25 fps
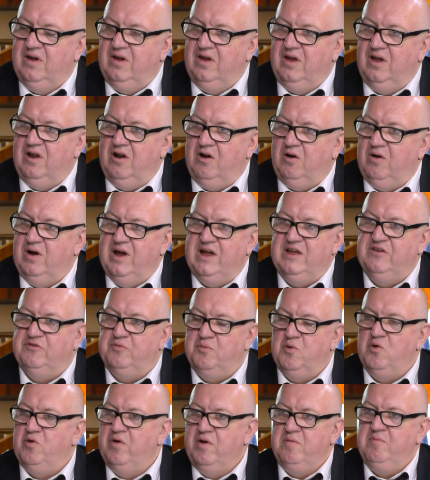you know,
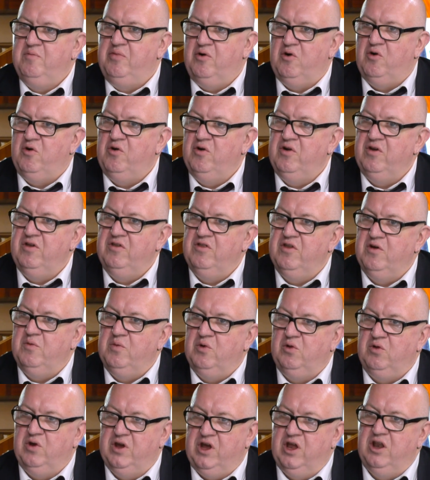it's more important that
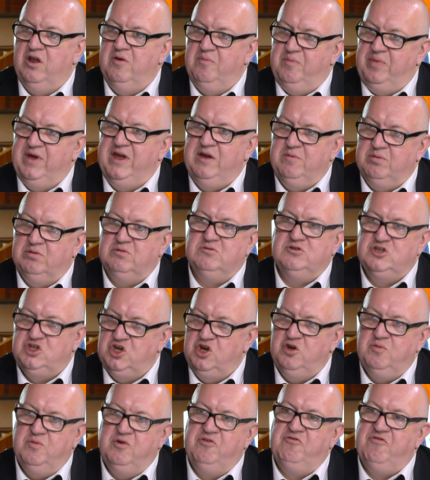we're looking at people's
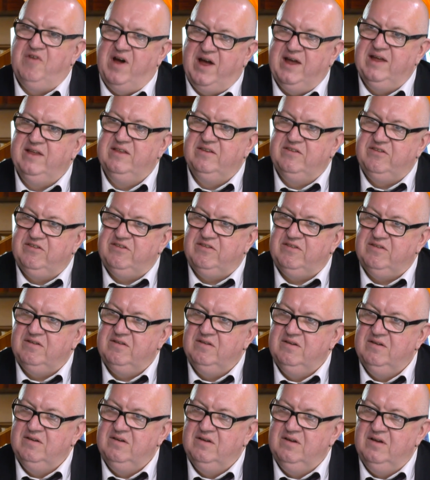human rights,
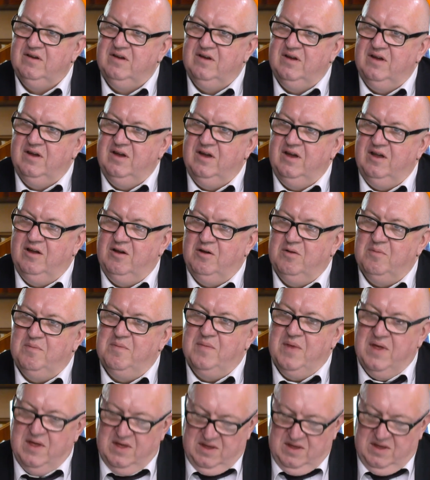you know.